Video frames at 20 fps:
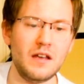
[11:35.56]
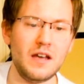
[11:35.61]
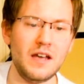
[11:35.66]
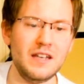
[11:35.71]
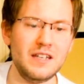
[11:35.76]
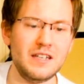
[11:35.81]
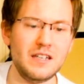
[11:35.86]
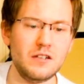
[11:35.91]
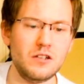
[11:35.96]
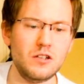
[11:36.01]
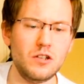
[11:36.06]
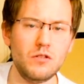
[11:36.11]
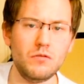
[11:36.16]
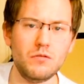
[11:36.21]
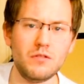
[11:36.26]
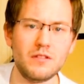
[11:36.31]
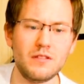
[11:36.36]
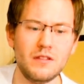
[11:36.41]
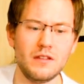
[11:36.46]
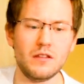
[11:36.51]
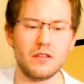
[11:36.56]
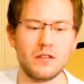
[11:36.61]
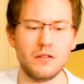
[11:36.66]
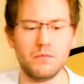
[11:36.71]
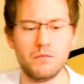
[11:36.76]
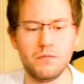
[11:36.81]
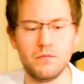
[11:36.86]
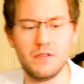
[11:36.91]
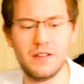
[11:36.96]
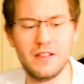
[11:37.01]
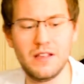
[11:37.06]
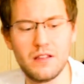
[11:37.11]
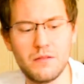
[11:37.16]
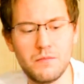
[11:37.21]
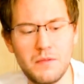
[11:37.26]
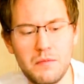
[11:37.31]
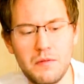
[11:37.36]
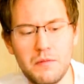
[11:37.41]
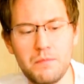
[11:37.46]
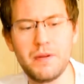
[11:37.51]
I intend to use these
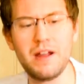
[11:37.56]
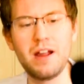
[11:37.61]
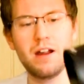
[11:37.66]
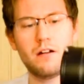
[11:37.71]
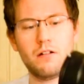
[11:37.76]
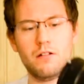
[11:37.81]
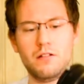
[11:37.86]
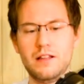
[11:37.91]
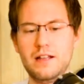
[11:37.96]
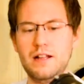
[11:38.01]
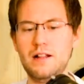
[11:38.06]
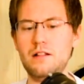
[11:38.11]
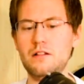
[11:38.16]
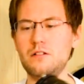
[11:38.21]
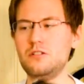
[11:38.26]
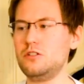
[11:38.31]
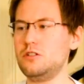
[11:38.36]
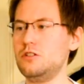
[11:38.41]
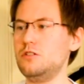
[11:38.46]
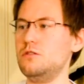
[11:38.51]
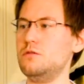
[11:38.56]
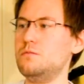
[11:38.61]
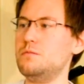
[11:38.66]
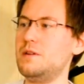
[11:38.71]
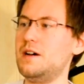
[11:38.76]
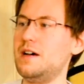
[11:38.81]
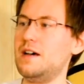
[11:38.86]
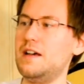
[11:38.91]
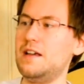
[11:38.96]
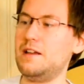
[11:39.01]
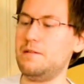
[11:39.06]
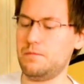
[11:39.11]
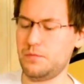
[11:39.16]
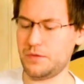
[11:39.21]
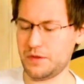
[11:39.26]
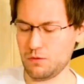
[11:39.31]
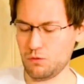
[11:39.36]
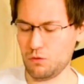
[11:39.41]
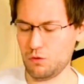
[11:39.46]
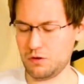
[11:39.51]
maybe parallel to my
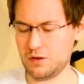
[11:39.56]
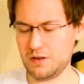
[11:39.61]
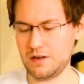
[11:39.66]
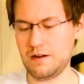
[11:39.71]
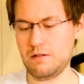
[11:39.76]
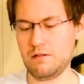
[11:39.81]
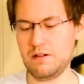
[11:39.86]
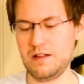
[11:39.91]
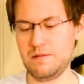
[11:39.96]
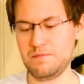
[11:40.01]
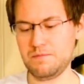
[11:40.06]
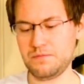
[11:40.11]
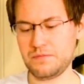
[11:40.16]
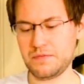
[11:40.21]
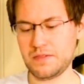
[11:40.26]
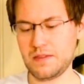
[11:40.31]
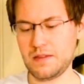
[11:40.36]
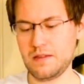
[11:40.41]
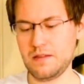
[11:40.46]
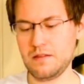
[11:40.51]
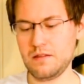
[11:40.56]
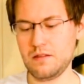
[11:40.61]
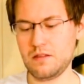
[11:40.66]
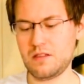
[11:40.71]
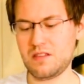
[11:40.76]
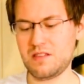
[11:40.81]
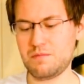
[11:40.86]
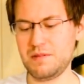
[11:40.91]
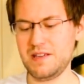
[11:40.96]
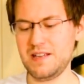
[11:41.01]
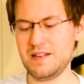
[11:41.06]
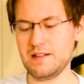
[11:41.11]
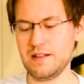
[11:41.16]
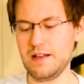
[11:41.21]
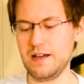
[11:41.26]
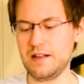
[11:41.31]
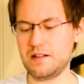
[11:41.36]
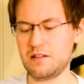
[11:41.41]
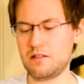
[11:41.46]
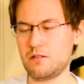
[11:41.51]
ordinary speed
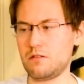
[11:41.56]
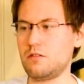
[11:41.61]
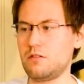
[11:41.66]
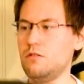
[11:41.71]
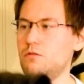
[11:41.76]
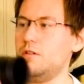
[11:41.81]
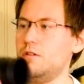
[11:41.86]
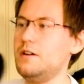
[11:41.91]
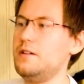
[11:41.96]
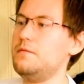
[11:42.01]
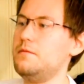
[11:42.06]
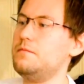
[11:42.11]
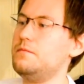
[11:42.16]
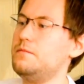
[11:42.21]
lights and so on.